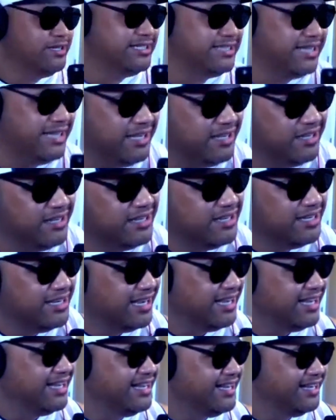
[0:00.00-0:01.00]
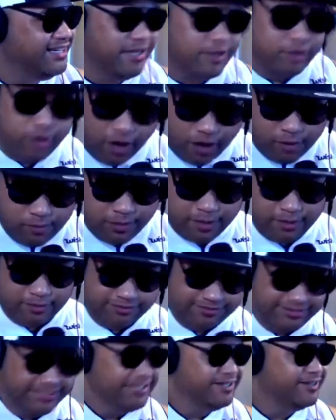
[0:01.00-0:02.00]
say it? No homo,
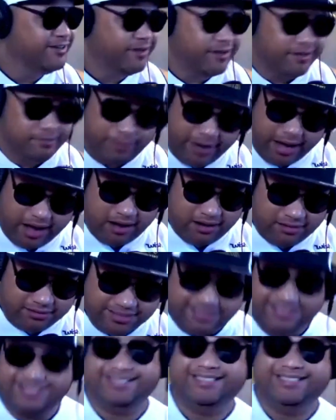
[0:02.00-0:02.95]
or pause.